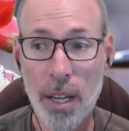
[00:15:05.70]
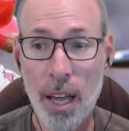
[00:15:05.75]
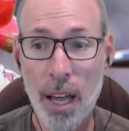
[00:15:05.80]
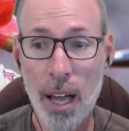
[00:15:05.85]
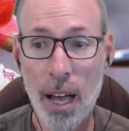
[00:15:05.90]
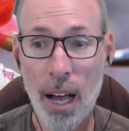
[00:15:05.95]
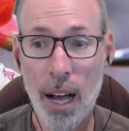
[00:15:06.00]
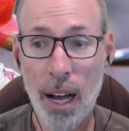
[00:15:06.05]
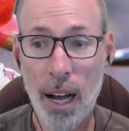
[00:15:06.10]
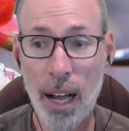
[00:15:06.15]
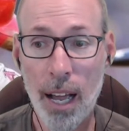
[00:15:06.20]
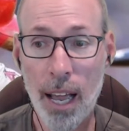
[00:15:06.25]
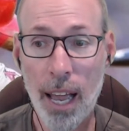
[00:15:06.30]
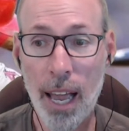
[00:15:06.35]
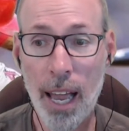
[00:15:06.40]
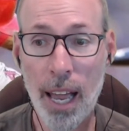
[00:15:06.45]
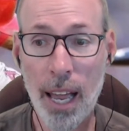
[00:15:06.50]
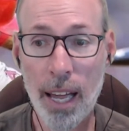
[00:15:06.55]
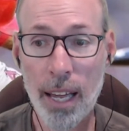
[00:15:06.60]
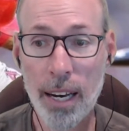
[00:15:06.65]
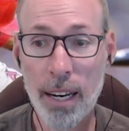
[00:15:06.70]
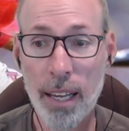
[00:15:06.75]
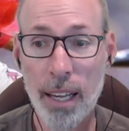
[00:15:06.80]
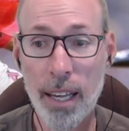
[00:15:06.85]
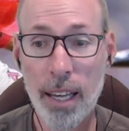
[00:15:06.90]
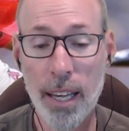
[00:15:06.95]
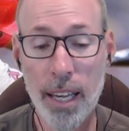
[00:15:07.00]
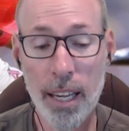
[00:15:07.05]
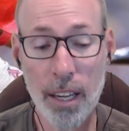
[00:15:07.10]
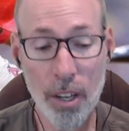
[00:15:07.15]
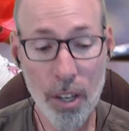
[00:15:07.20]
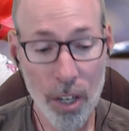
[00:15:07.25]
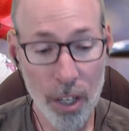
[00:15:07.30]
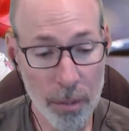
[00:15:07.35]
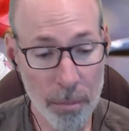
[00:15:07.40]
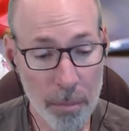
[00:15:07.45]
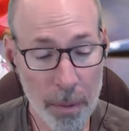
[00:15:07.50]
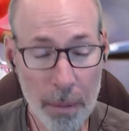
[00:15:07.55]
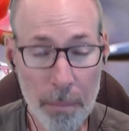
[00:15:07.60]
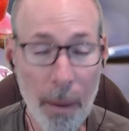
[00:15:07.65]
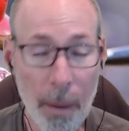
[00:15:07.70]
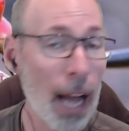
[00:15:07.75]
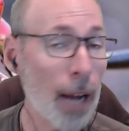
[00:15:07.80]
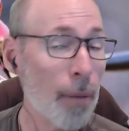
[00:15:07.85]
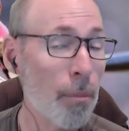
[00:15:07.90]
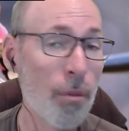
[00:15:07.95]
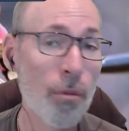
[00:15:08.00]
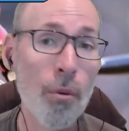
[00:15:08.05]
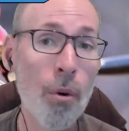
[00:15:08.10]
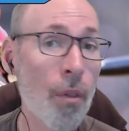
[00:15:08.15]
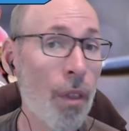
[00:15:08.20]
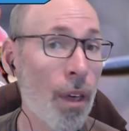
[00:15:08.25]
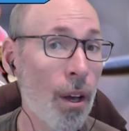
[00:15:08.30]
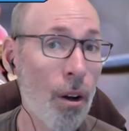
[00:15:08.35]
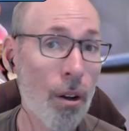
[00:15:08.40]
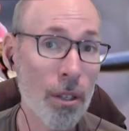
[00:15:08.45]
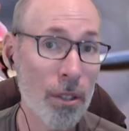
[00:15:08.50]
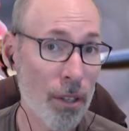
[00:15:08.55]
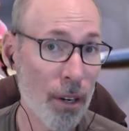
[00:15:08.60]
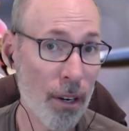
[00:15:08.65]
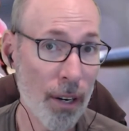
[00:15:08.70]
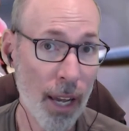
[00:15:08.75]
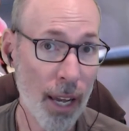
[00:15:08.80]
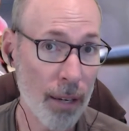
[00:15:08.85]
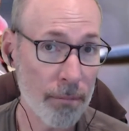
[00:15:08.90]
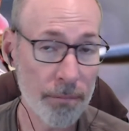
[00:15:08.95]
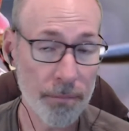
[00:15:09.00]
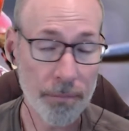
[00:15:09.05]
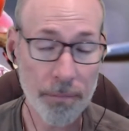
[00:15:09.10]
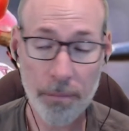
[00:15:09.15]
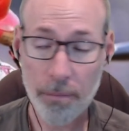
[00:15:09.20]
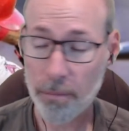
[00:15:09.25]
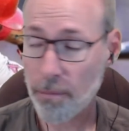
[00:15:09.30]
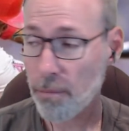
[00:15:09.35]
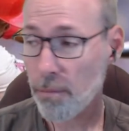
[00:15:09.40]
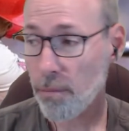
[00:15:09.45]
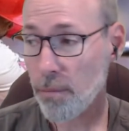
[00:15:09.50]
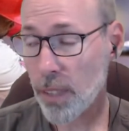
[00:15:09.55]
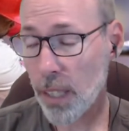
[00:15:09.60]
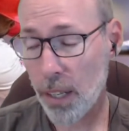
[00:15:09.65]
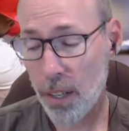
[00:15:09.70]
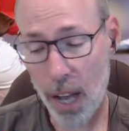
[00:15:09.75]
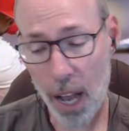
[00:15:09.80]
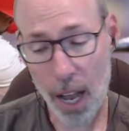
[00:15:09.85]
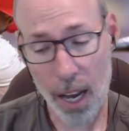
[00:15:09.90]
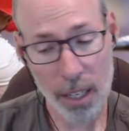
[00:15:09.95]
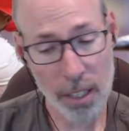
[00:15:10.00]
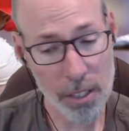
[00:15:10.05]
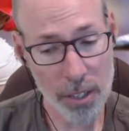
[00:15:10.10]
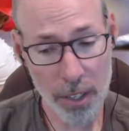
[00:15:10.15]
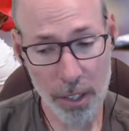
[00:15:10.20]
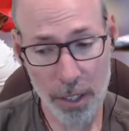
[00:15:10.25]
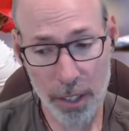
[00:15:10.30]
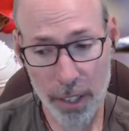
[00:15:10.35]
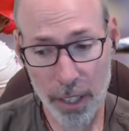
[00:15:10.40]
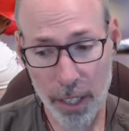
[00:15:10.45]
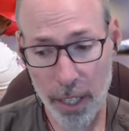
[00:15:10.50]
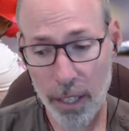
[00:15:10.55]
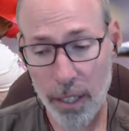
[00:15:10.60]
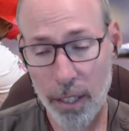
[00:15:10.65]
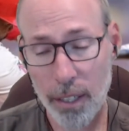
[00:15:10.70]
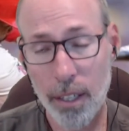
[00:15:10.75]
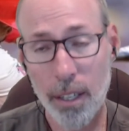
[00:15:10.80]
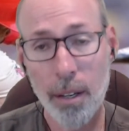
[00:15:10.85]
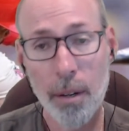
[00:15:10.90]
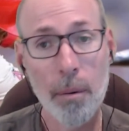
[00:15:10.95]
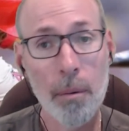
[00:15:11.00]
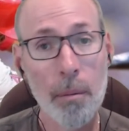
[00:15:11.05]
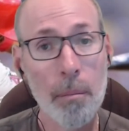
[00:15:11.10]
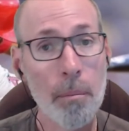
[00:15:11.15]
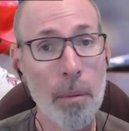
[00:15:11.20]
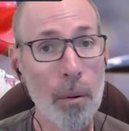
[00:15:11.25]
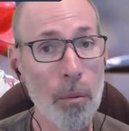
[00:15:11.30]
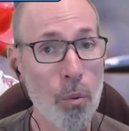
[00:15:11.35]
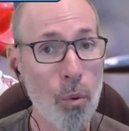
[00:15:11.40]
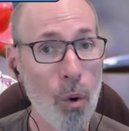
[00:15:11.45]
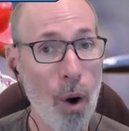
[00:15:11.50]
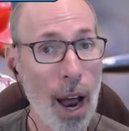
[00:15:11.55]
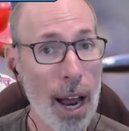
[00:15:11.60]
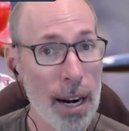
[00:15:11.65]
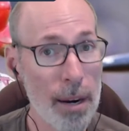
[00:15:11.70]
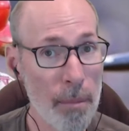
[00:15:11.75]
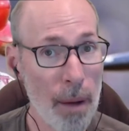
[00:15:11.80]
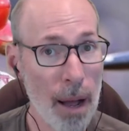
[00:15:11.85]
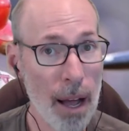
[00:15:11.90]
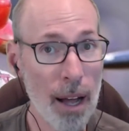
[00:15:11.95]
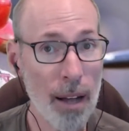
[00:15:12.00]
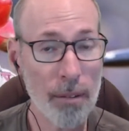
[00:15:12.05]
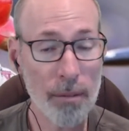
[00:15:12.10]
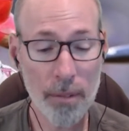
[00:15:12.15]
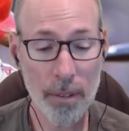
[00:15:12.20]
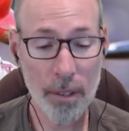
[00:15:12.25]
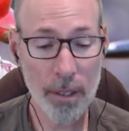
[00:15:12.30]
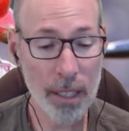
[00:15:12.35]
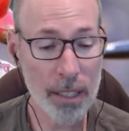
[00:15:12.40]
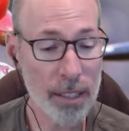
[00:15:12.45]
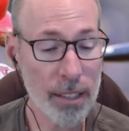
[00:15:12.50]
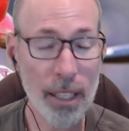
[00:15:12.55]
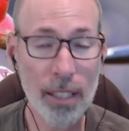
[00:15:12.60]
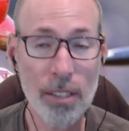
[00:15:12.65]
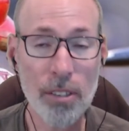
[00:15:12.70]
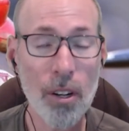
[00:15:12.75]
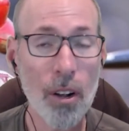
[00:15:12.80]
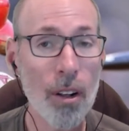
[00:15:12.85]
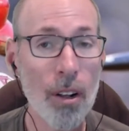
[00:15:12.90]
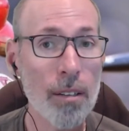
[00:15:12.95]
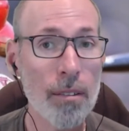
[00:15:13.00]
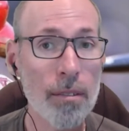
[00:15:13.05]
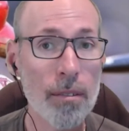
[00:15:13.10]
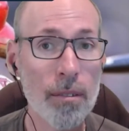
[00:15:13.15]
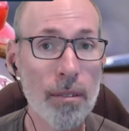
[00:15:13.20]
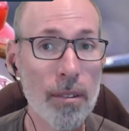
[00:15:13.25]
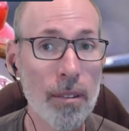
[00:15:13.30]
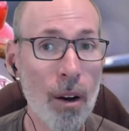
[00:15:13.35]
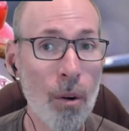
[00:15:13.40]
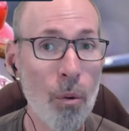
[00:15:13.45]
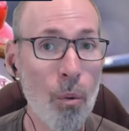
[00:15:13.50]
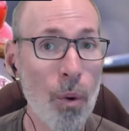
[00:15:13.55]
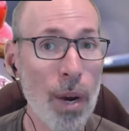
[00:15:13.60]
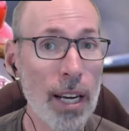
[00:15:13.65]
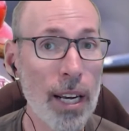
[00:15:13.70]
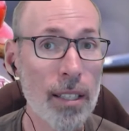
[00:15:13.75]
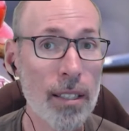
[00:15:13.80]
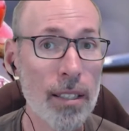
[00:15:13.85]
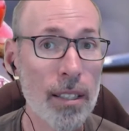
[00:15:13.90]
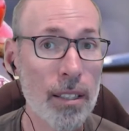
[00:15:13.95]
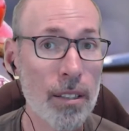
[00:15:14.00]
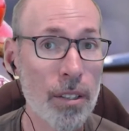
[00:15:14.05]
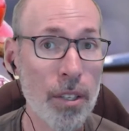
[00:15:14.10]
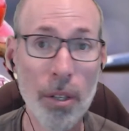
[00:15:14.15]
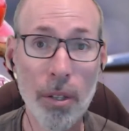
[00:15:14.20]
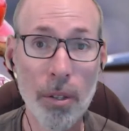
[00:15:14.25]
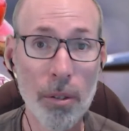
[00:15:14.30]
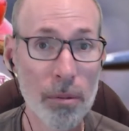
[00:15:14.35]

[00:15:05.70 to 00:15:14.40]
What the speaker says: And he could be back before the All-Star game. Not a certainty, but right about, let's call it a week to 2.